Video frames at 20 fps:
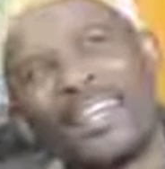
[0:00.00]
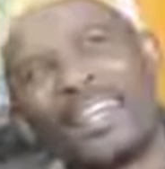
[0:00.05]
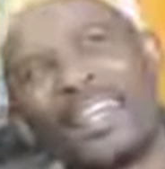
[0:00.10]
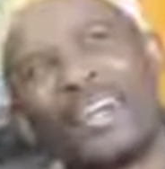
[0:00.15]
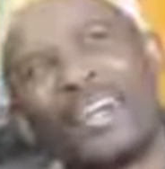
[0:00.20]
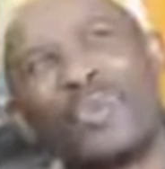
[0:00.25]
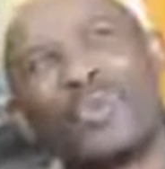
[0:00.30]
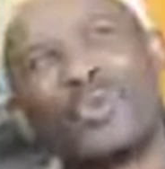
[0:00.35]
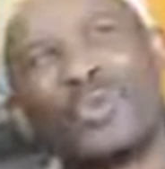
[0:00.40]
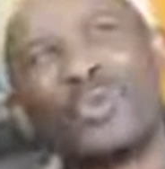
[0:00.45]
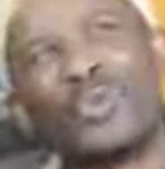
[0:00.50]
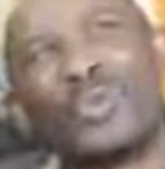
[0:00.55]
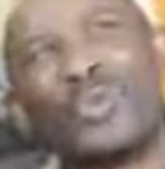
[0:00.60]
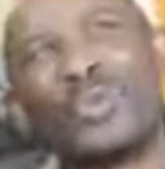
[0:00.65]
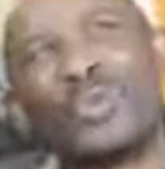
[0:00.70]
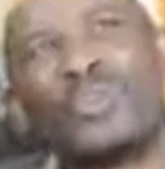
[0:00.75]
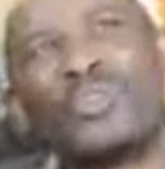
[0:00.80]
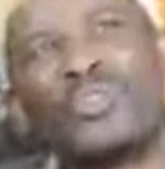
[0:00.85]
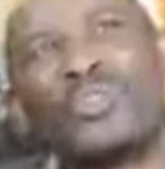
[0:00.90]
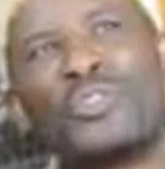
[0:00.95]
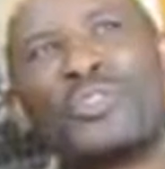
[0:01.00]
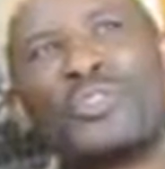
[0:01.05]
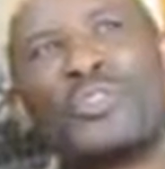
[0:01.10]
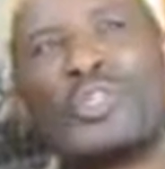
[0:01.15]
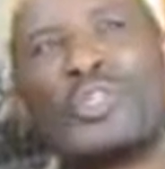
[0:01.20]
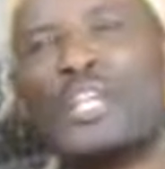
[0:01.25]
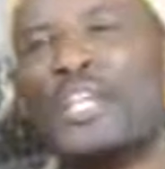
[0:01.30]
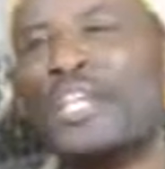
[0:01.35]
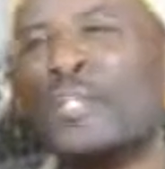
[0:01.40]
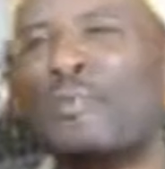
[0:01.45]
I wouldn't look for
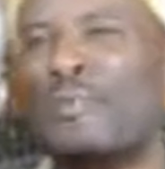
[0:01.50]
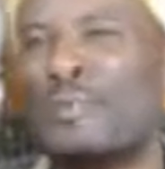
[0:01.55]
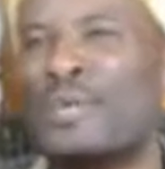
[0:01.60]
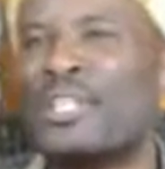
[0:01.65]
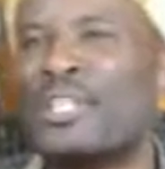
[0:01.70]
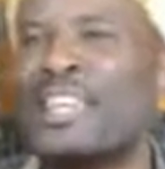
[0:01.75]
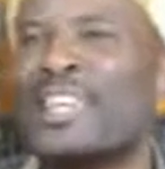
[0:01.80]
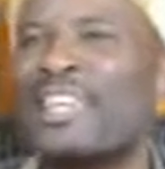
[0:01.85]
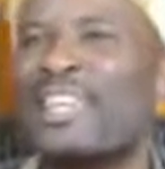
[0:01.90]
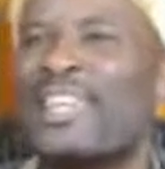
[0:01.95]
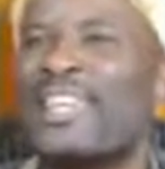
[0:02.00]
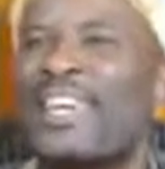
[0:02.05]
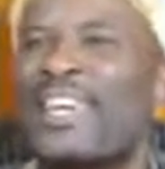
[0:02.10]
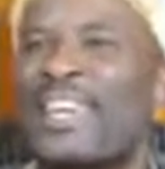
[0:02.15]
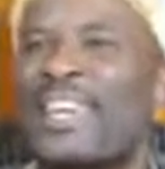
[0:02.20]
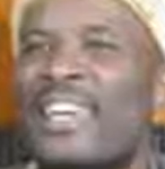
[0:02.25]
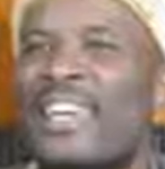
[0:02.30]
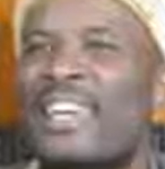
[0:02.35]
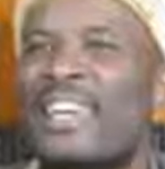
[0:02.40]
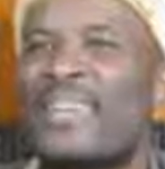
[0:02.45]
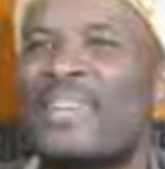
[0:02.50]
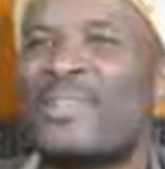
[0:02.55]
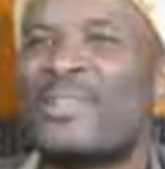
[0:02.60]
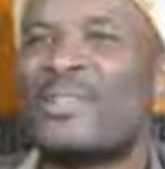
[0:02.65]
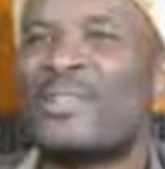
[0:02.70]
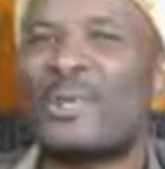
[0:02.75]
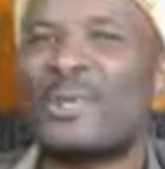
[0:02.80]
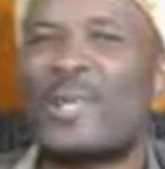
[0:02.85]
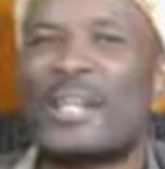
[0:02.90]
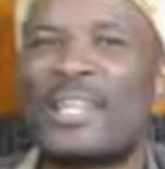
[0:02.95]
any border in the air.
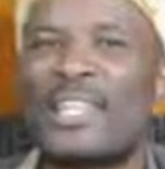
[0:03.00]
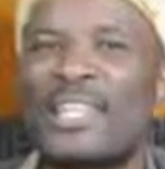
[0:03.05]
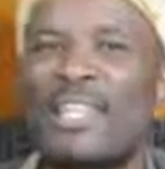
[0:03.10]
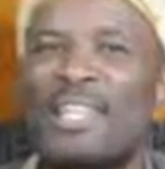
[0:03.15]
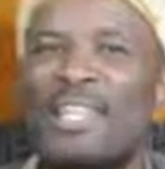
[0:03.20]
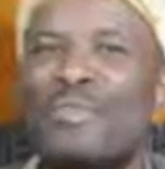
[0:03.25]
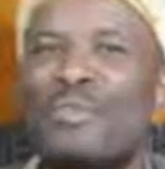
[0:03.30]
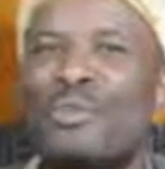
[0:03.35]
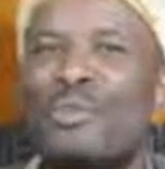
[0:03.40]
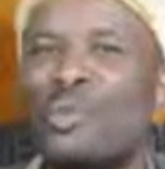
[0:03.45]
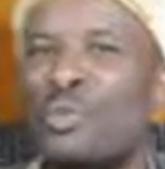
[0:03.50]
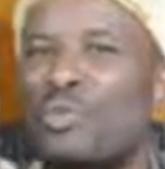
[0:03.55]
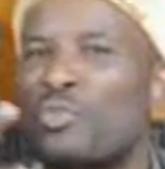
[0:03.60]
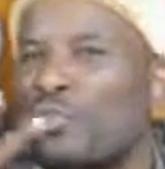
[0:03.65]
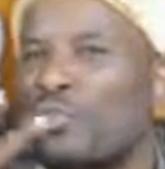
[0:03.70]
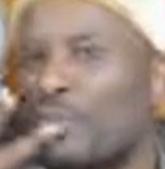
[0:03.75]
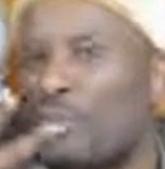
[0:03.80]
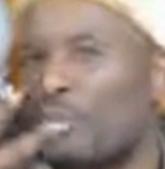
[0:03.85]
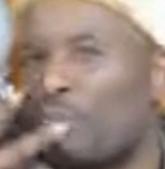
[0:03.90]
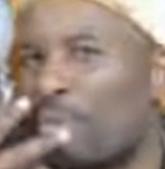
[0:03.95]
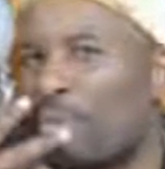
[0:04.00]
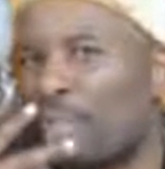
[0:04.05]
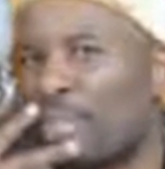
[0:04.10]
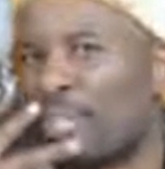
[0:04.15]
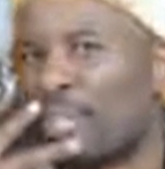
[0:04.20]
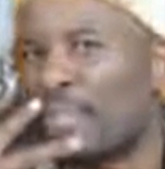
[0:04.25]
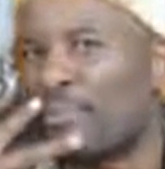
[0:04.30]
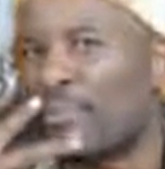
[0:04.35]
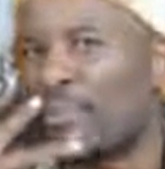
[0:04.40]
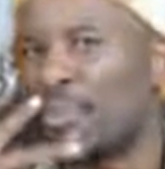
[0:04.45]
So rather, let me look for the
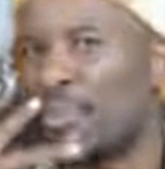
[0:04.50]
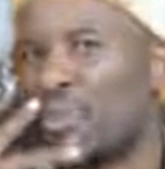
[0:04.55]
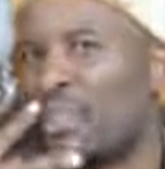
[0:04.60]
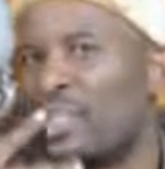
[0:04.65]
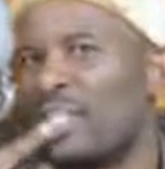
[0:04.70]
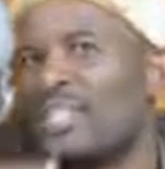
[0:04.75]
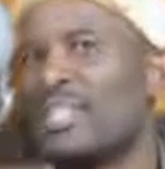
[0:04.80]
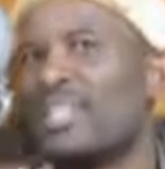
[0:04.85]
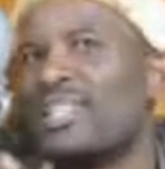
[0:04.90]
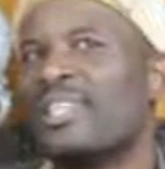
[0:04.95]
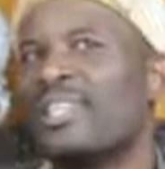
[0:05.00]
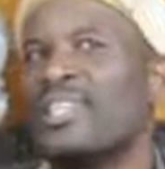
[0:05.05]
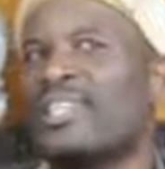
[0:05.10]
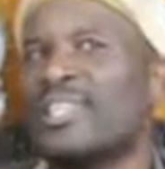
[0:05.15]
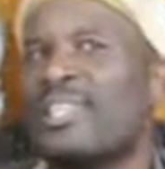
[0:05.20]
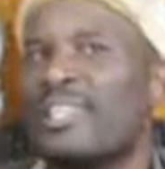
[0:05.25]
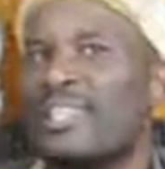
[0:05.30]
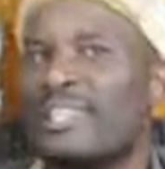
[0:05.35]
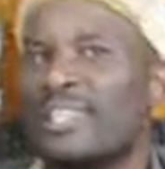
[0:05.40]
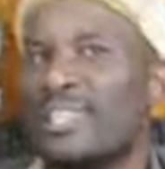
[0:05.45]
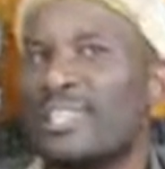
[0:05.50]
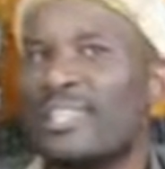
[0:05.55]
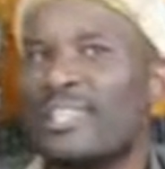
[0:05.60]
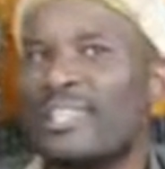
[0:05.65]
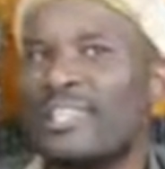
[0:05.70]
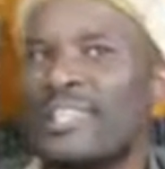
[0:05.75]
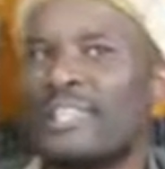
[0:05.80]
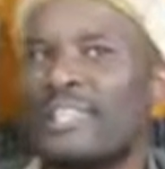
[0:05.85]
border between the